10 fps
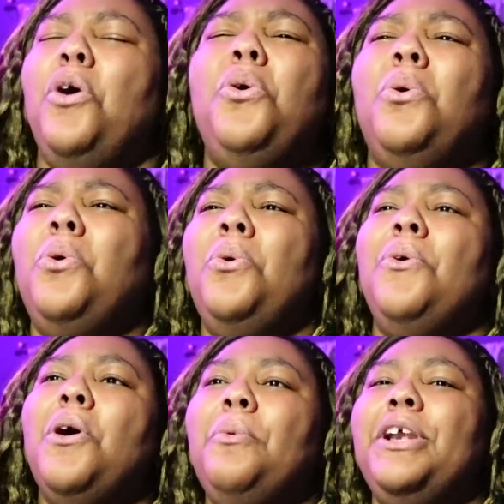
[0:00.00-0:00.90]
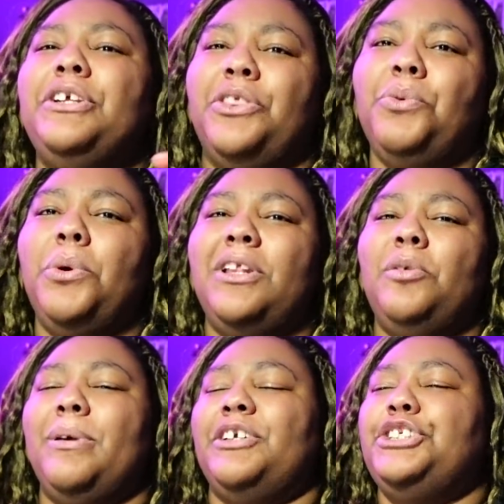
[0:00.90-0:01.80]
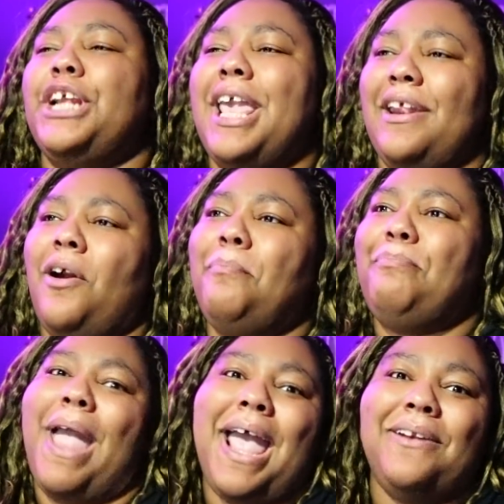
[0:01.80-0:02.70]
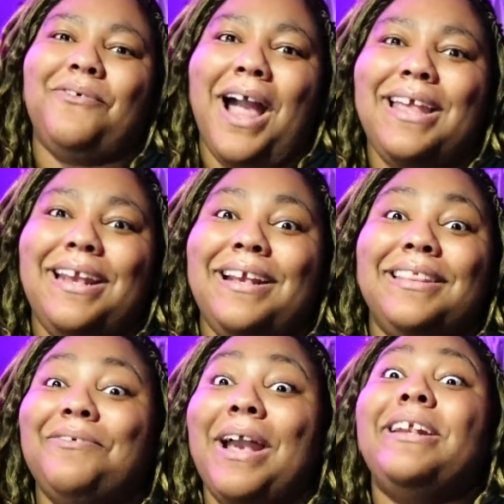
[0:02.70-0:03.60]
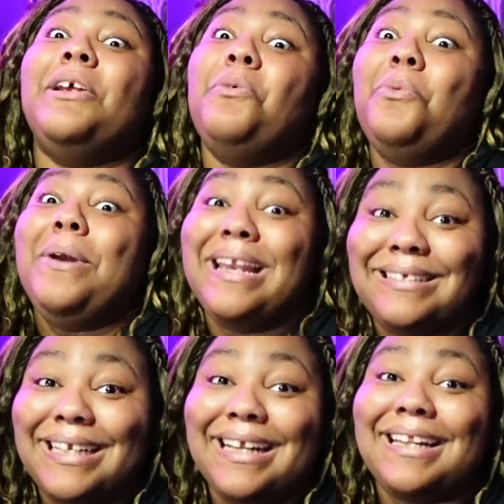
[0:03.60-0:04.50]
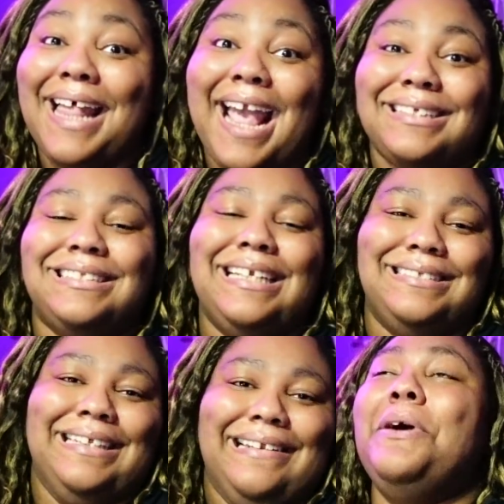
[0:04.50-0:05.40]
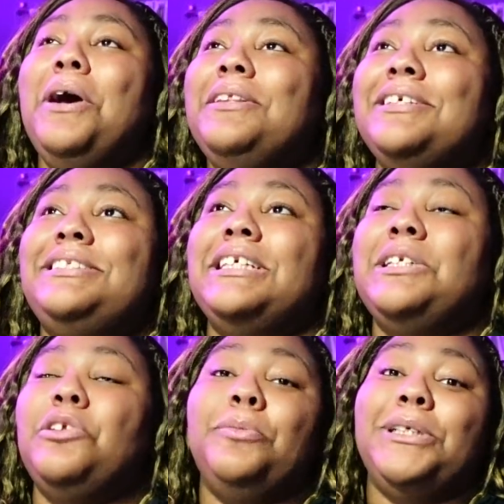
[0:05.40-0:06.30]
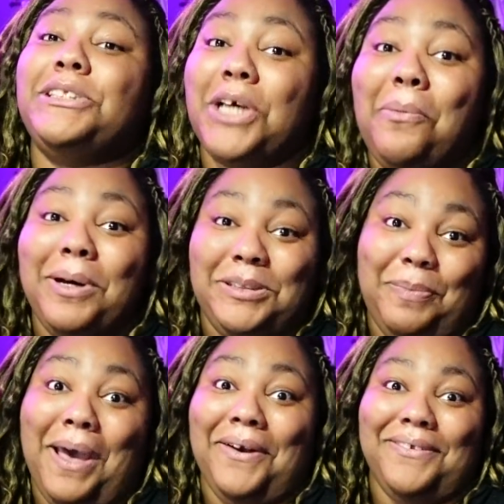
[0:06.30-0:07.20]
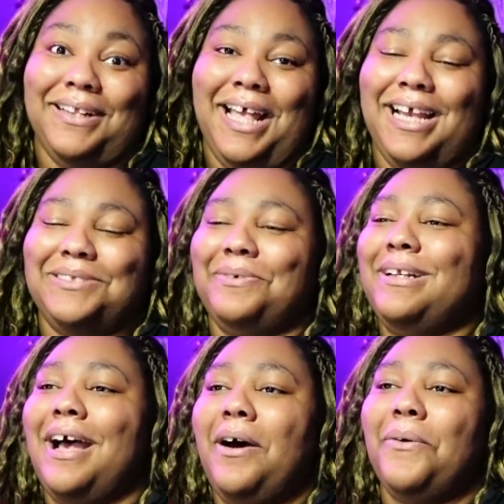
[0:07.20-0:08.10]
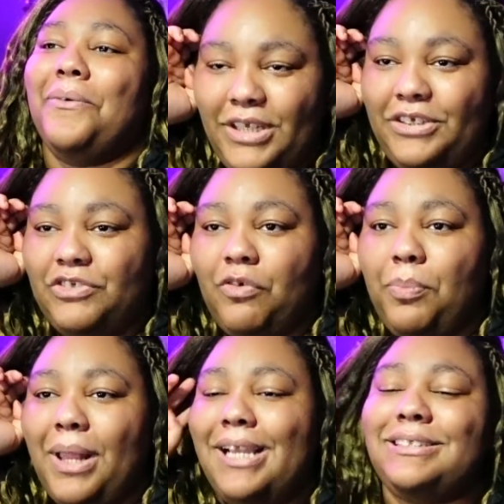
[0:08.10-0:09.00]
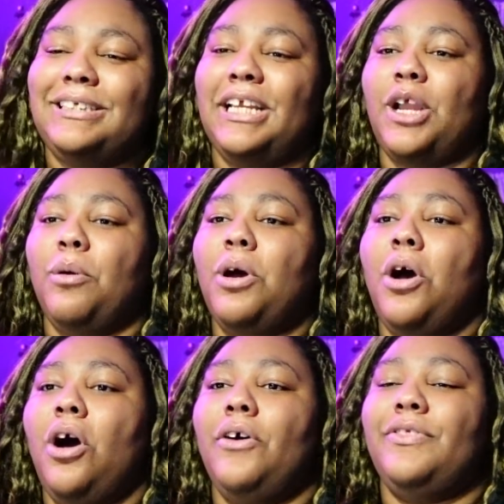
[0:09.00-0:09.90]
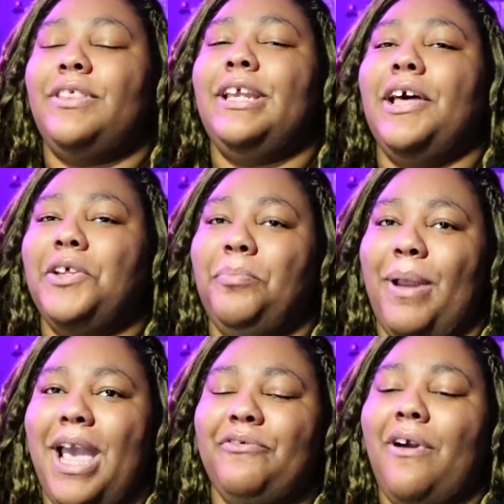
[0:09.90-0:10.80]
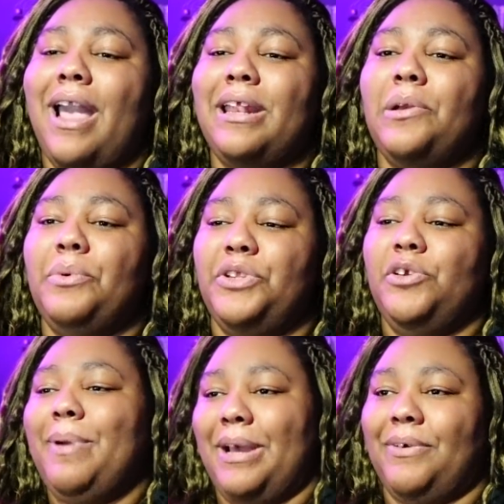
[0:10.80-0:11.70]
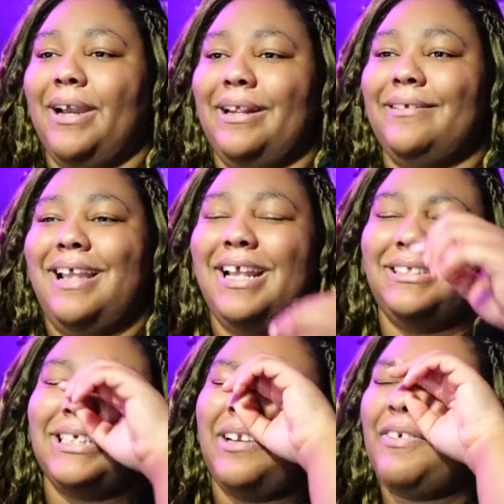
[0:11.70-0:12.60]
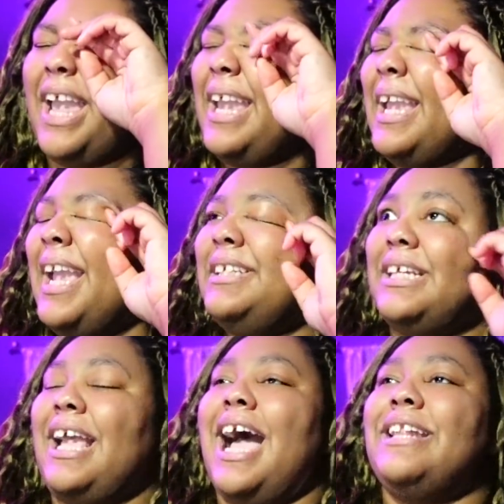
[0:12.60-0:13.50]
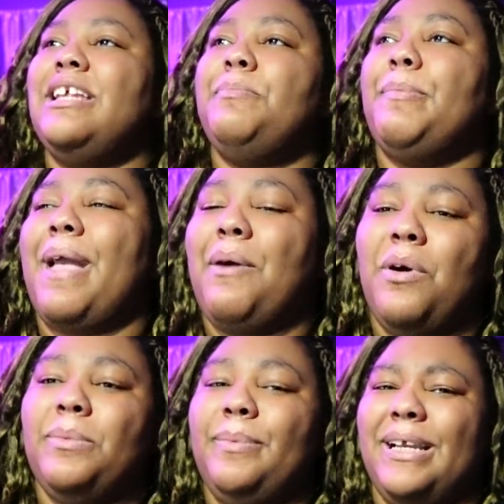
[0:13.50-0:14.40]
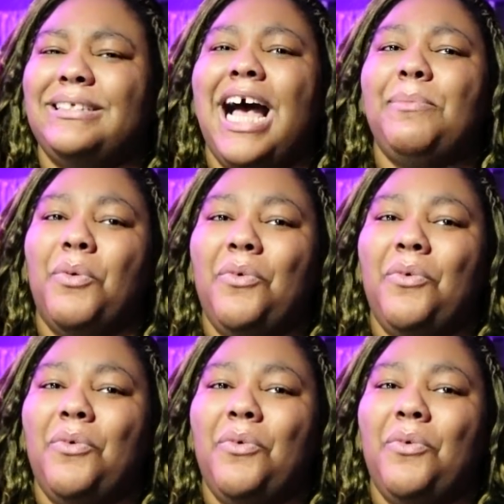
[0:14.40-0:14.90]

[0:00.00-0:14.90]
ooh, ooh, we threw a little bit of shade at our bad writing, the writing that we did last season. This season will be so much better than last one. No, you're just replacing the other bad writing with new bad writing. Instead of Kate Kane saying, I need to be Batwoman because I'm a